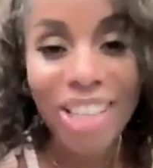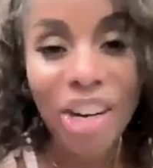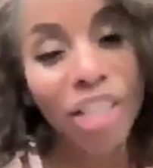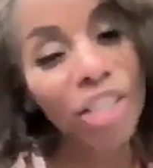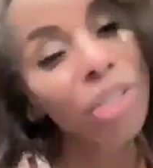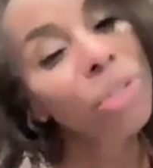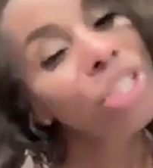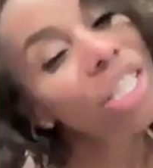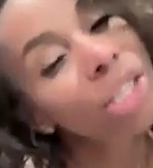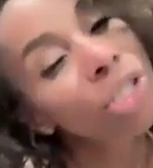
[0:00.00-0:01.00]
starting to
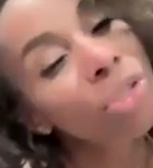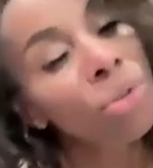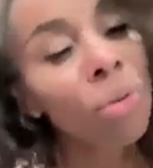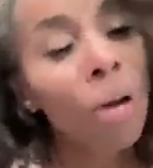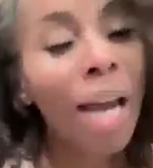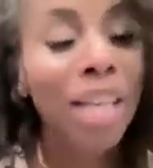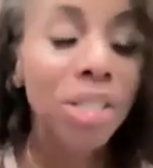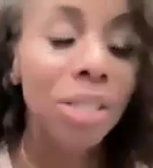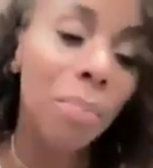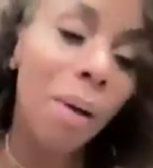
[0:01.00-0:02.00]
just
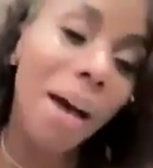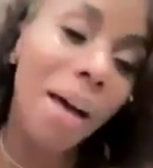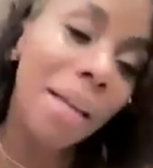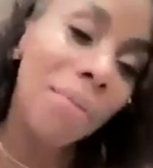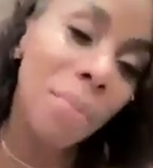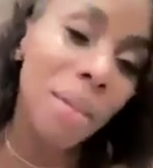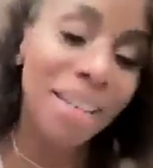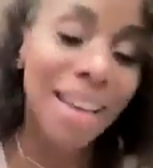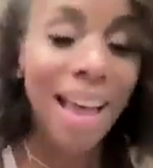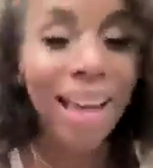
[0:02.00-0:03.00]
stretch the body from the
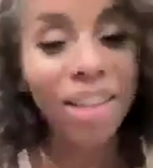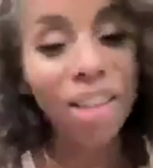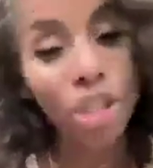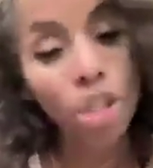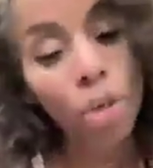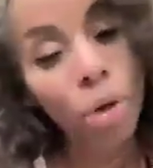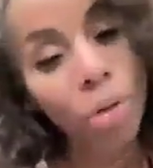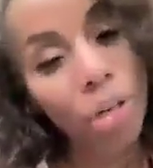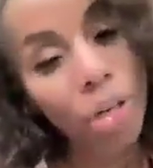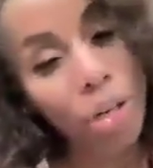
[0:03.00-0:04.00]
neck, the
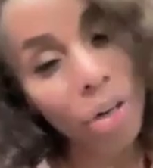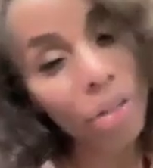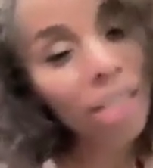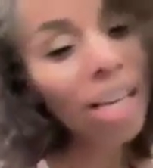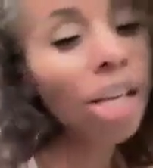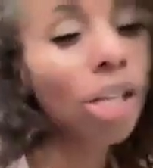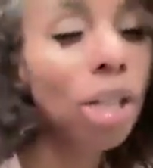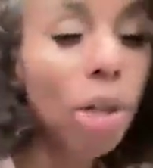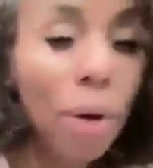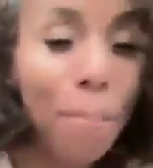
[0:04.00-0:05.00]
shoulders, the
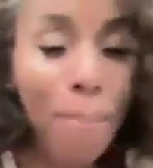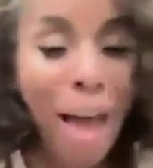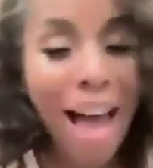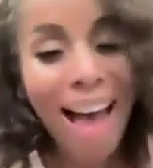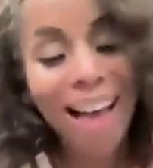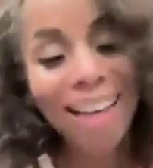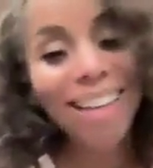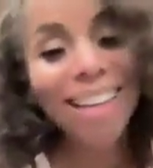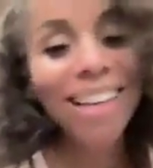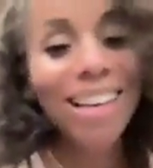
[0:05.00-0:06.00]
lower
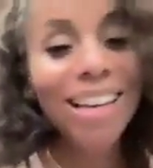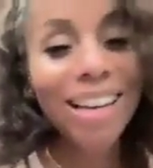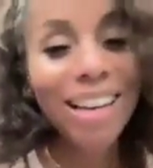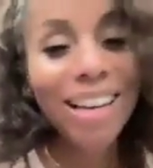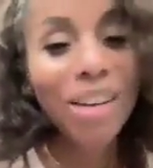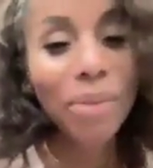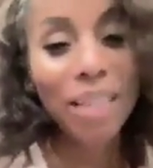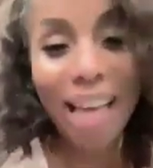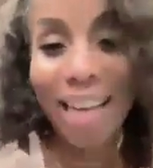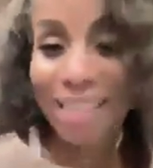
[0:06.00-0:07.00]
back,
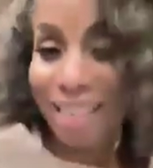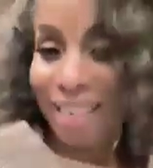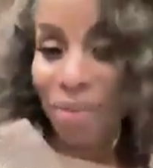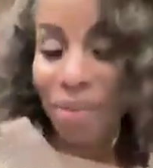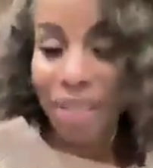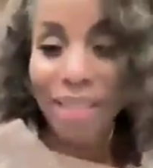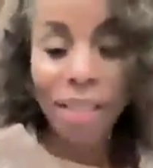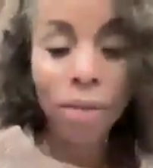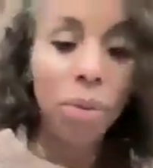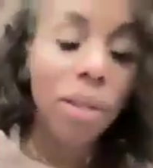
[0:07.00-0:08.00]
relaxing and
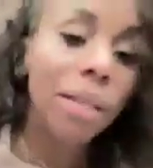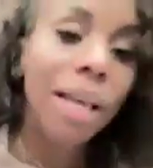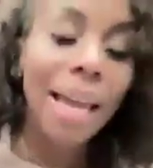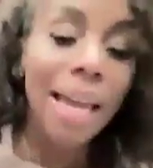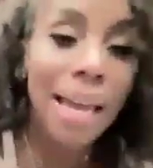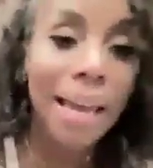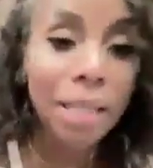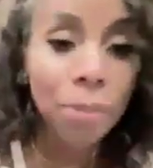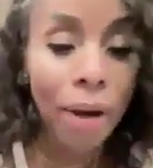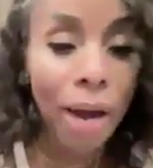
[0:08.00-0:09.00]
releasing through the
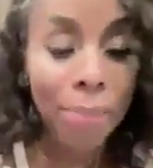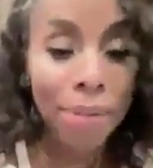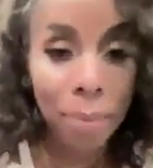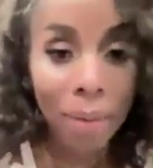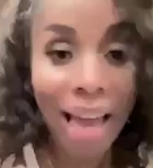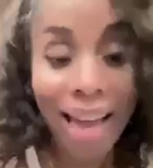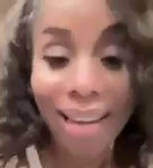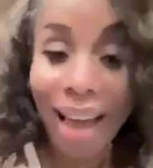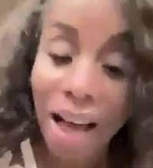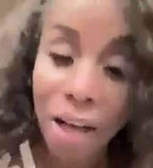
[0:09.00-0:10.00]
legs, perhaps some
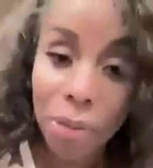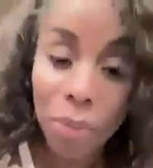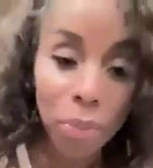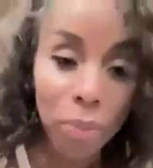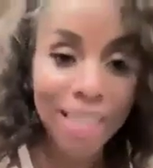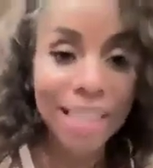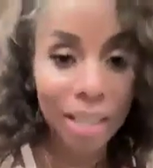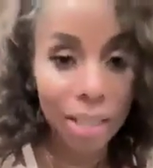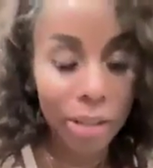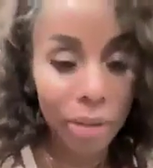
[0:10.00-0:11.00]
cat-cows, which we
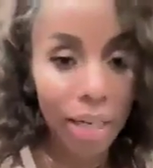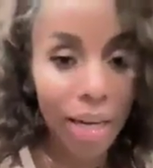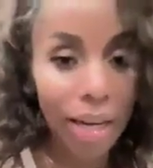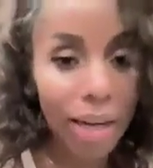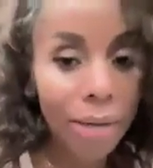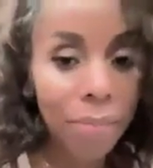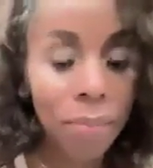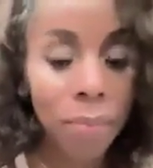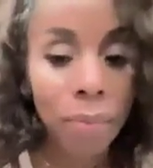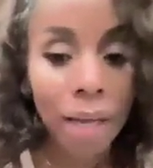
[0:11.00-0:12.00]
didn't do today.
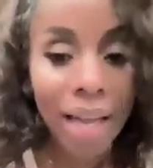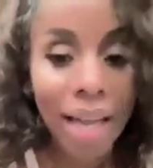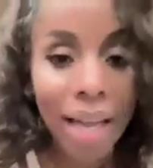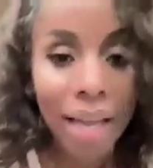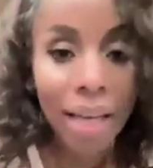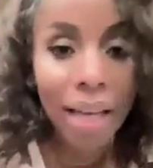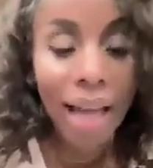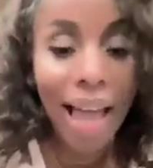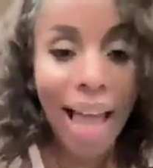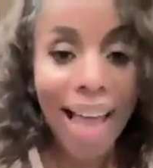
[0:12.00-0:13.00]

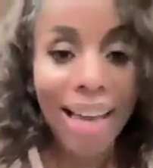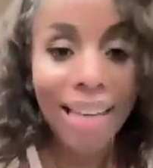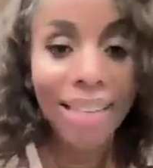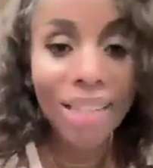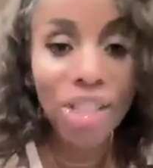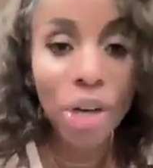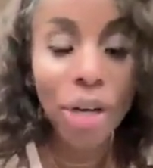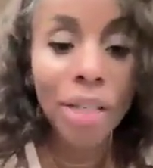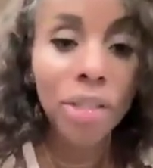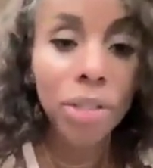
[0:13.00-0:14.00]
And
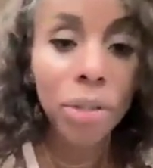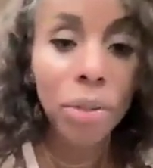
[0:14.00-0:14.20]
starting